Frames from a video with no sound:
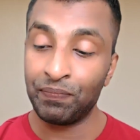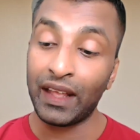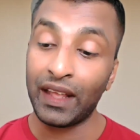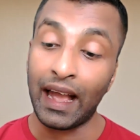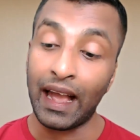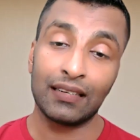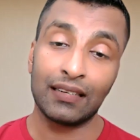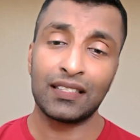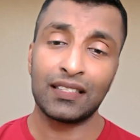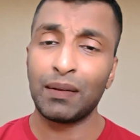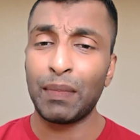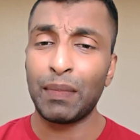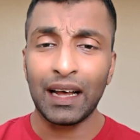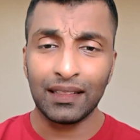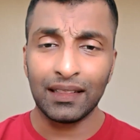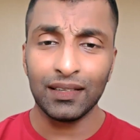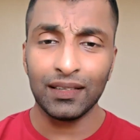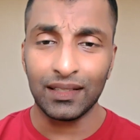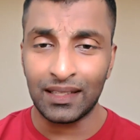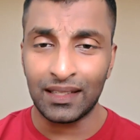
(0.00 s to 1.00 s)
And some
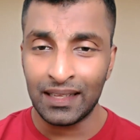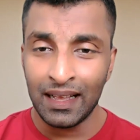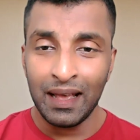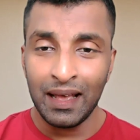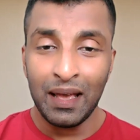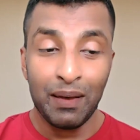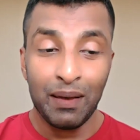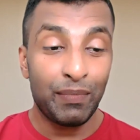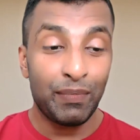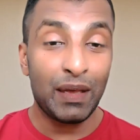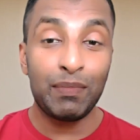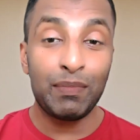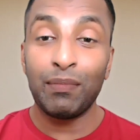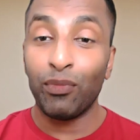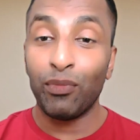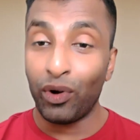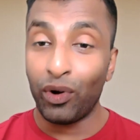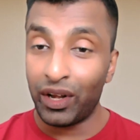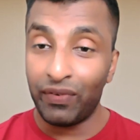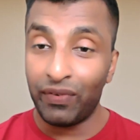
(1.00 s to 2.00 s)
others may be
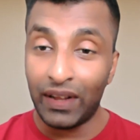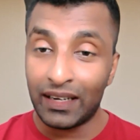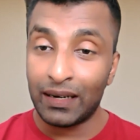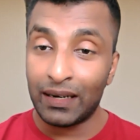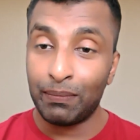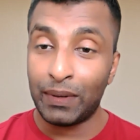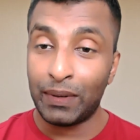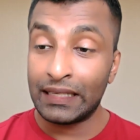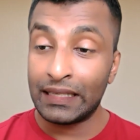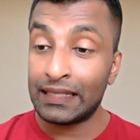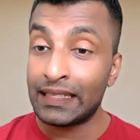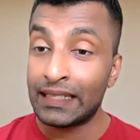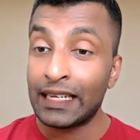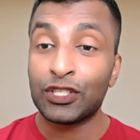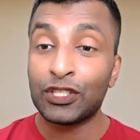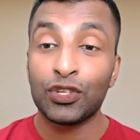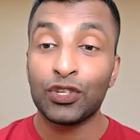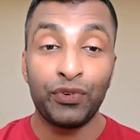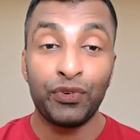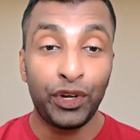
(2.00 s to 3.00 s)
motivated by
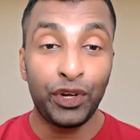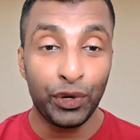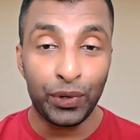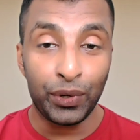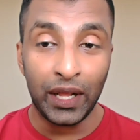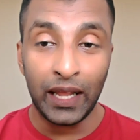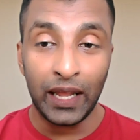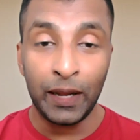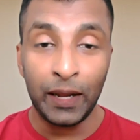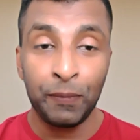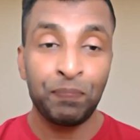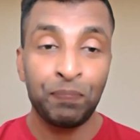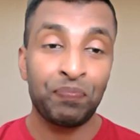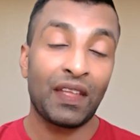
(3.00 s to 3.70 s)
sense of duty